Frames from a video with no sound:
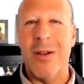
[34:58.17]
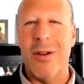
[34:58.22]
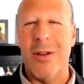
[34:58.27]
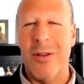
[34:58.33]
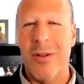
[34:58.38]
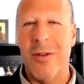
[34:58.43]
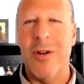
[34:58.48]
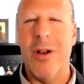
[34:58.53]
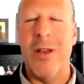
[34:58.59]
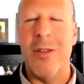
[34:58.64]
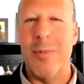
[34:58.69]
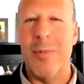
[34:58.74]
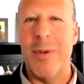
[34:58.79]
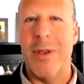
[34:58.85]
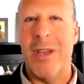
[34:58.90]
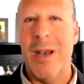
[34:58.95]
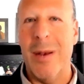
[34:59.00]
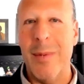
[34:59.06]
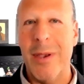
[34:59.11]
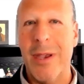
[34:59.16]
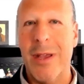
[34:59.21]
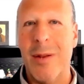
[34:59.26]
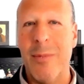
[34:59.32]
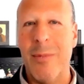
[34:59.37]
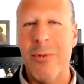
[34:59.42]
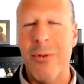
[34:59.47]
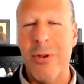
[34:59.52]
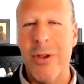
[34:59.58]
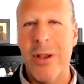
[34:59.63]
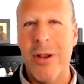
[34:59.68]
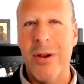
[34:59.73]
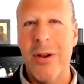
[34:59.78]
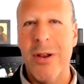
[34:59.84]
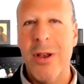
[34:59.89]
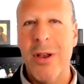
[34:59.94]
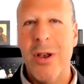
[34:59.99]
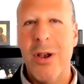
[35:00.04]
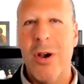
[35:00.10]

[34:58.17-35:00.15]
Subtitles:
or you're either becoming an employer